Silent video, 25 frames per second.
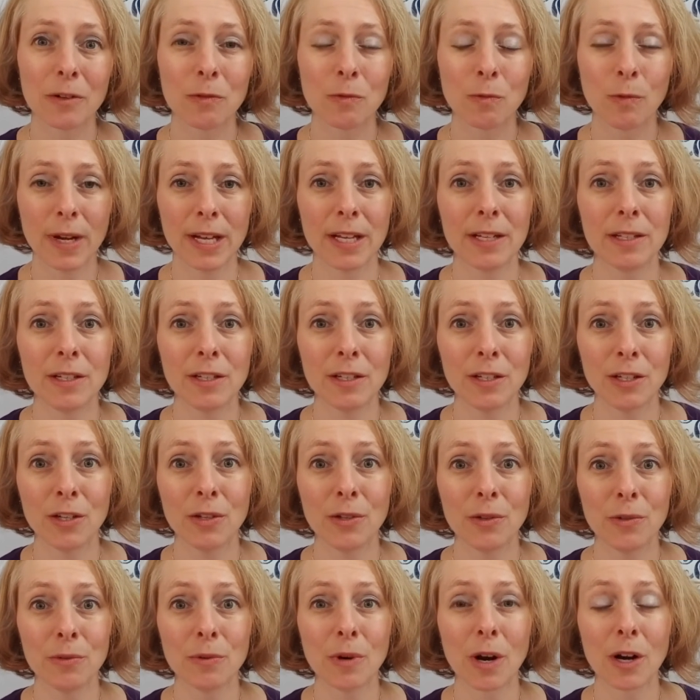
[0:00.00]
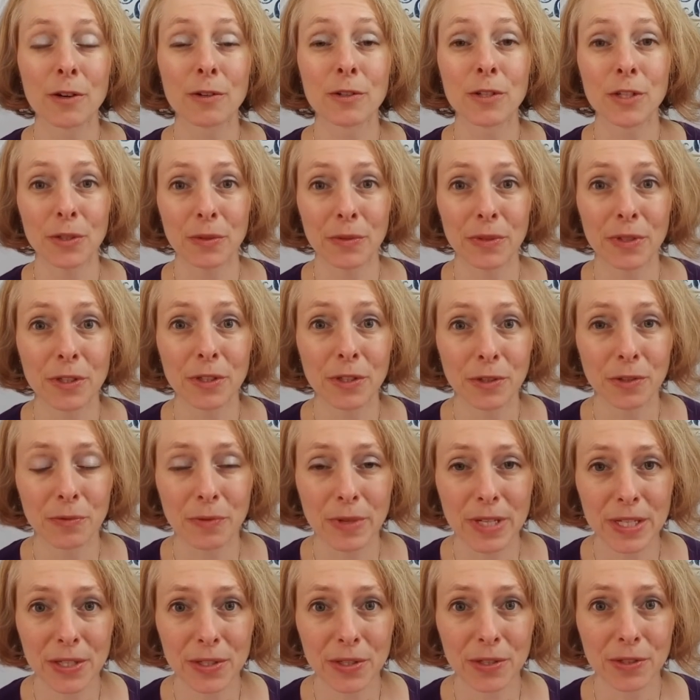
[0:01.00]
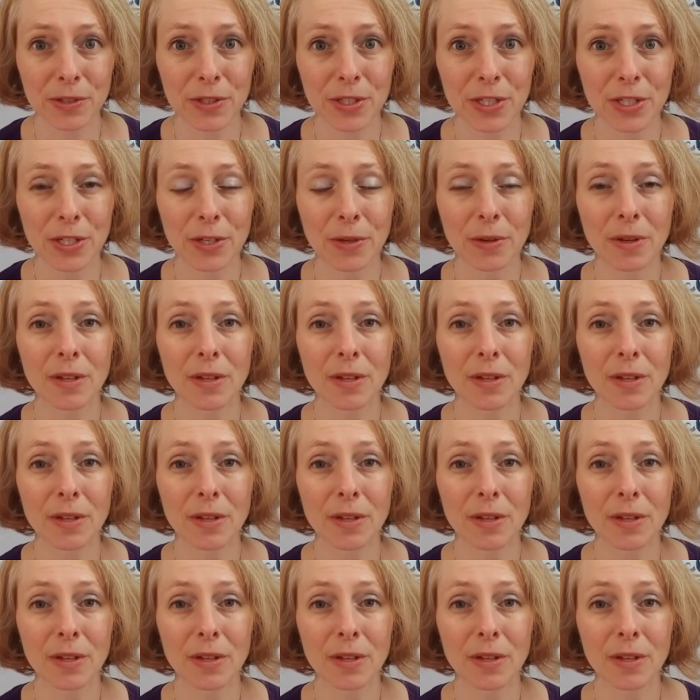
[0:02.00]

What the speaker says: when you are doing your research.